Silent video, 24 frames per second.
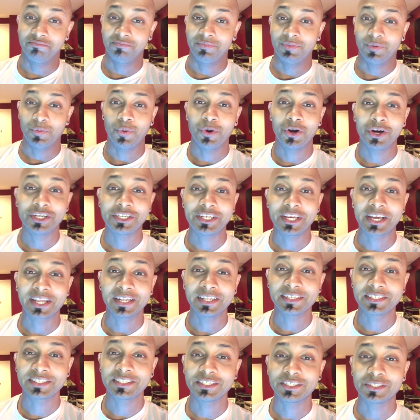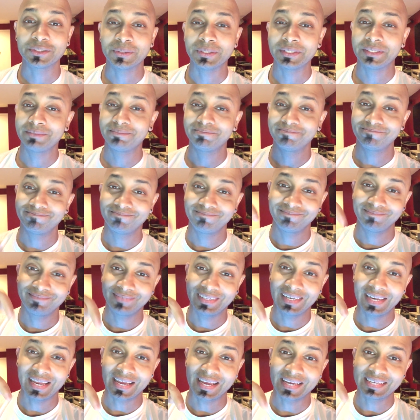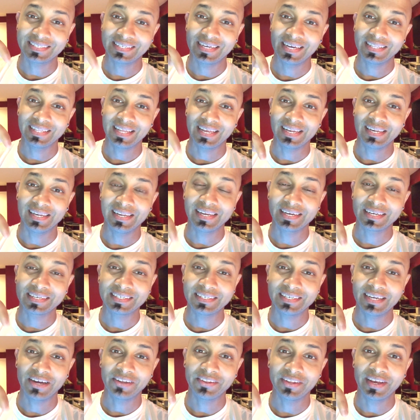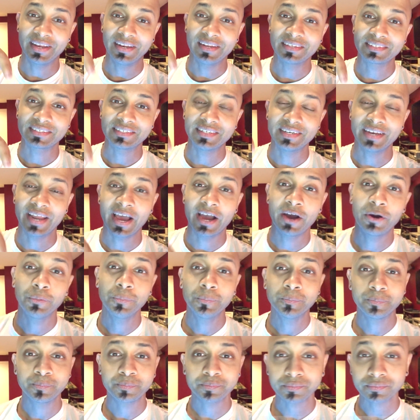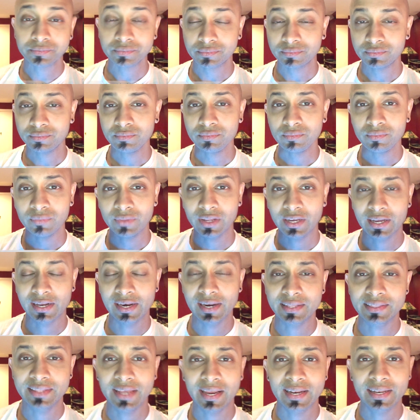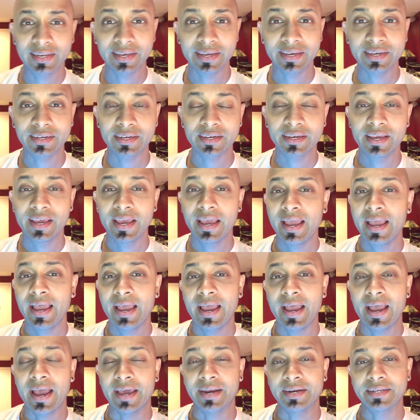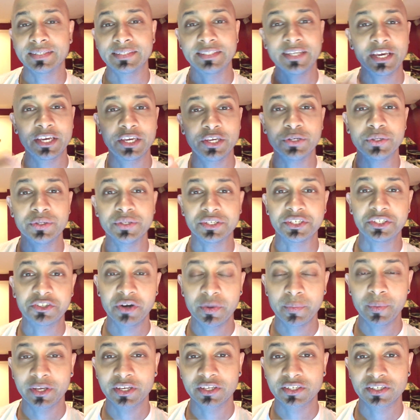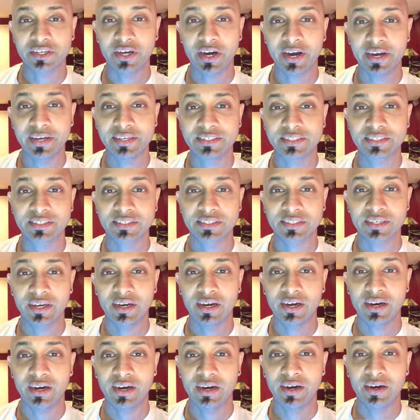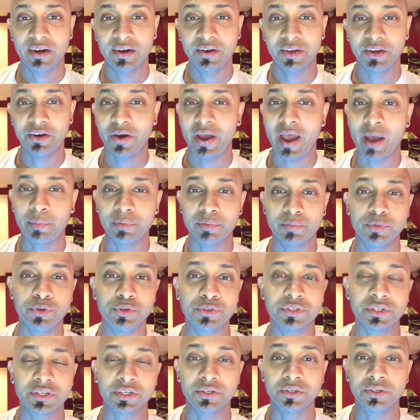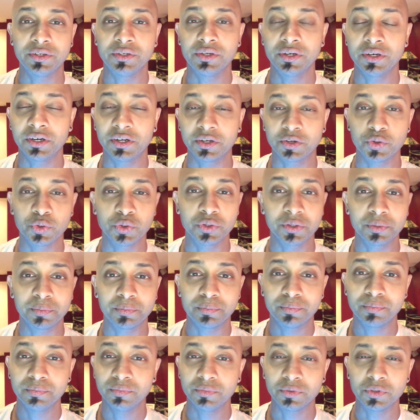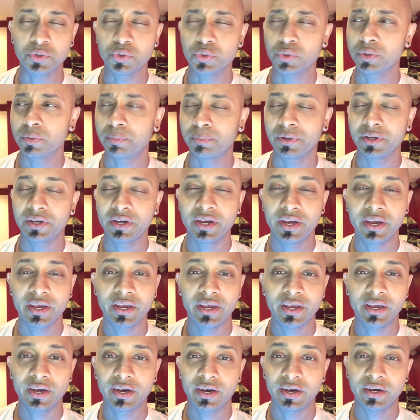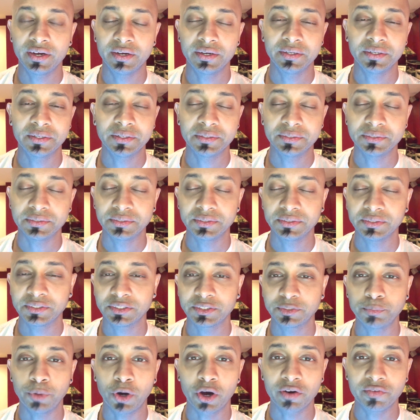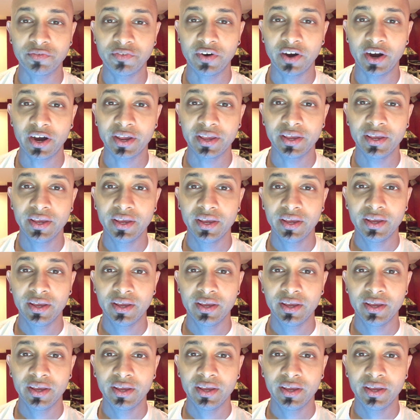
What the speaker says: want to take a listen to it, like I said, that link down there, listen now, click that link, and it'll take you to the streaming sites, Apple Music, Google Play, Spotify,